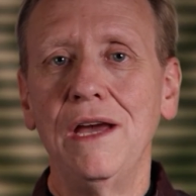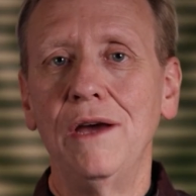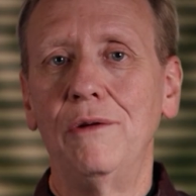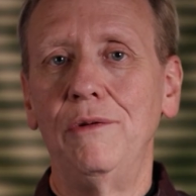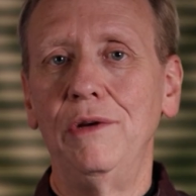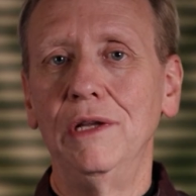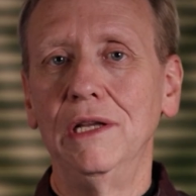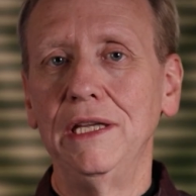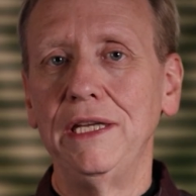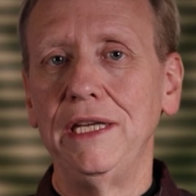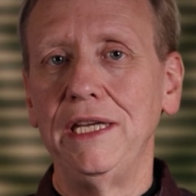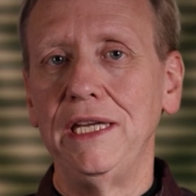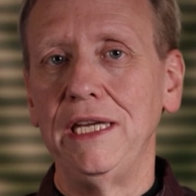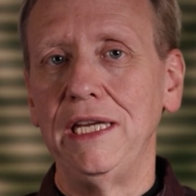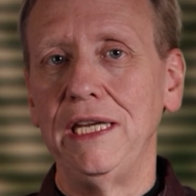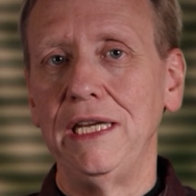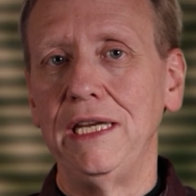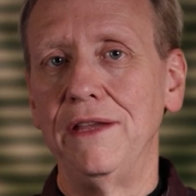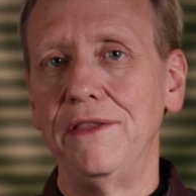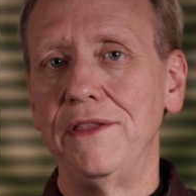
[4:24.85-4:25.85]

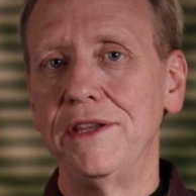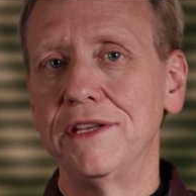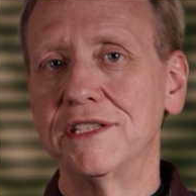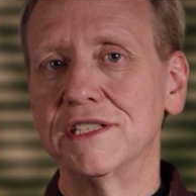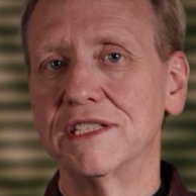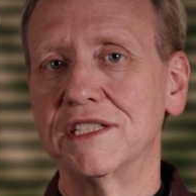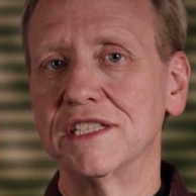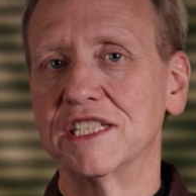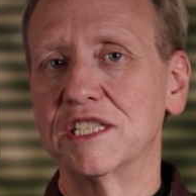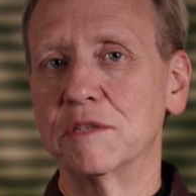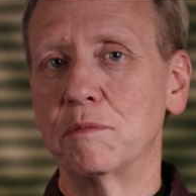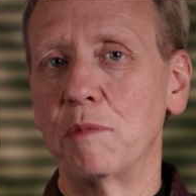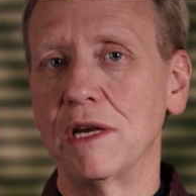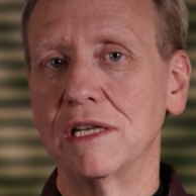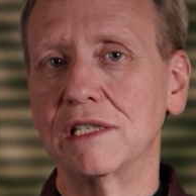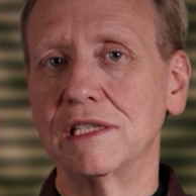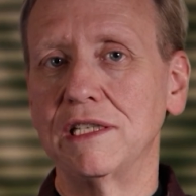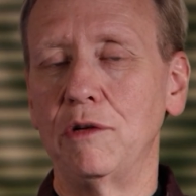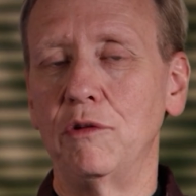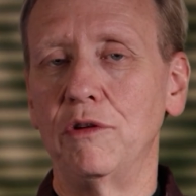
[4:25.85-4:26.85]
Really, this is
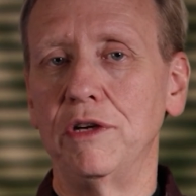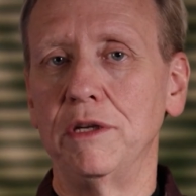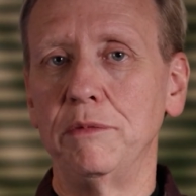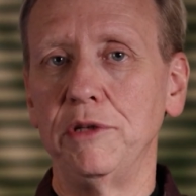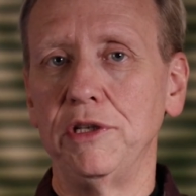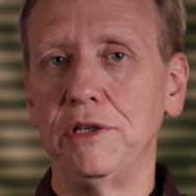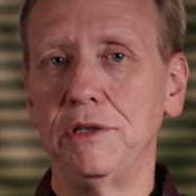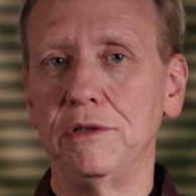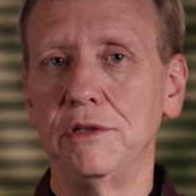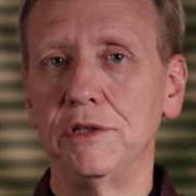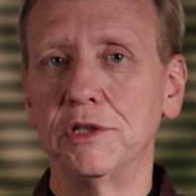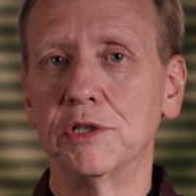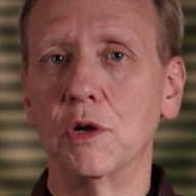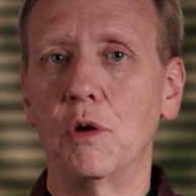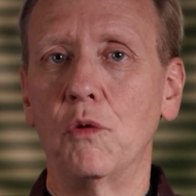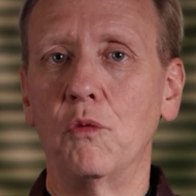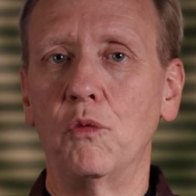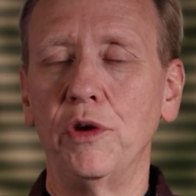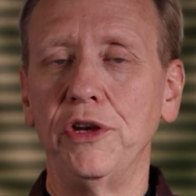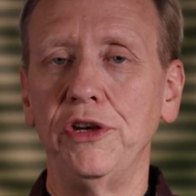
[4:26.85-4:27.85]
especially going to be used
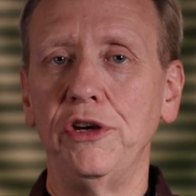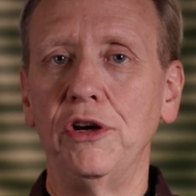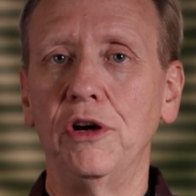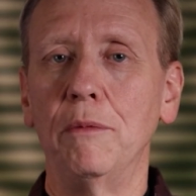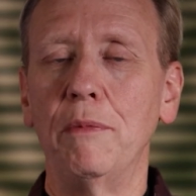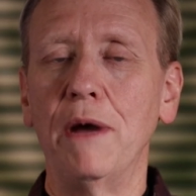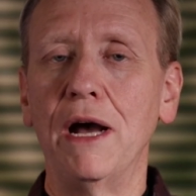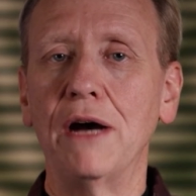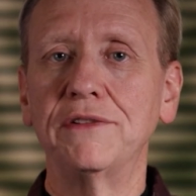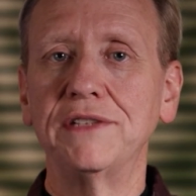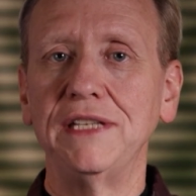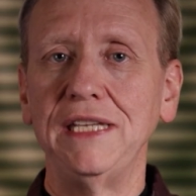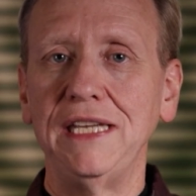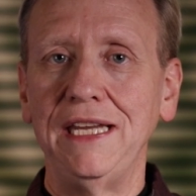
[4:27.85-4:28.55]
when you're about to